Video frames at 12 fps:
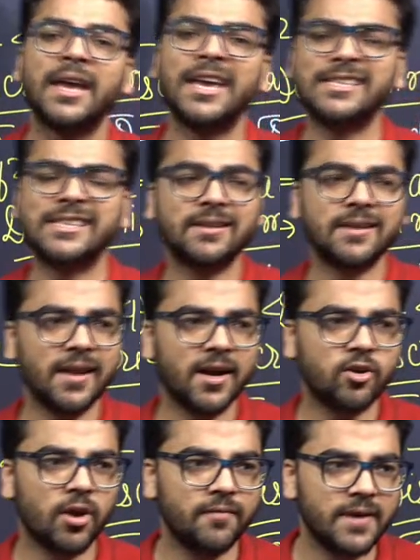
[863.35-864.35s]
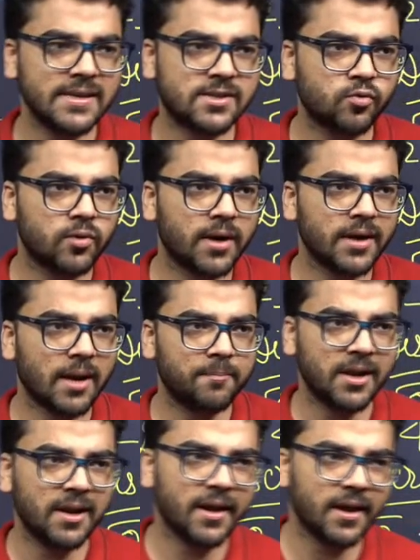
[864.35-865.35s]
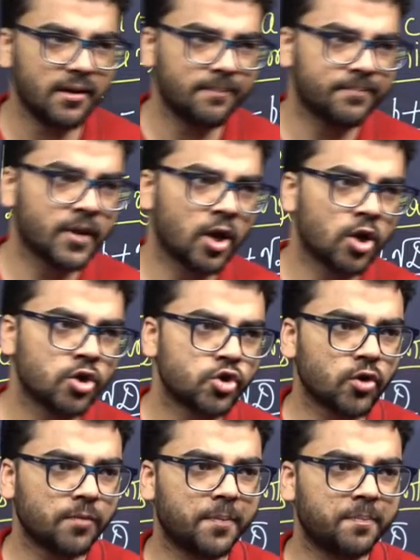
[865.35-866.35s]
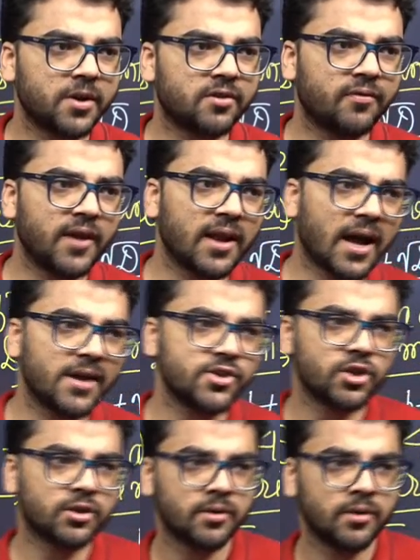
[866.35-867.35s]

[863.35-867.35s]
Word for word: Is it clear to every student up till here? Shubh, Prithviraj,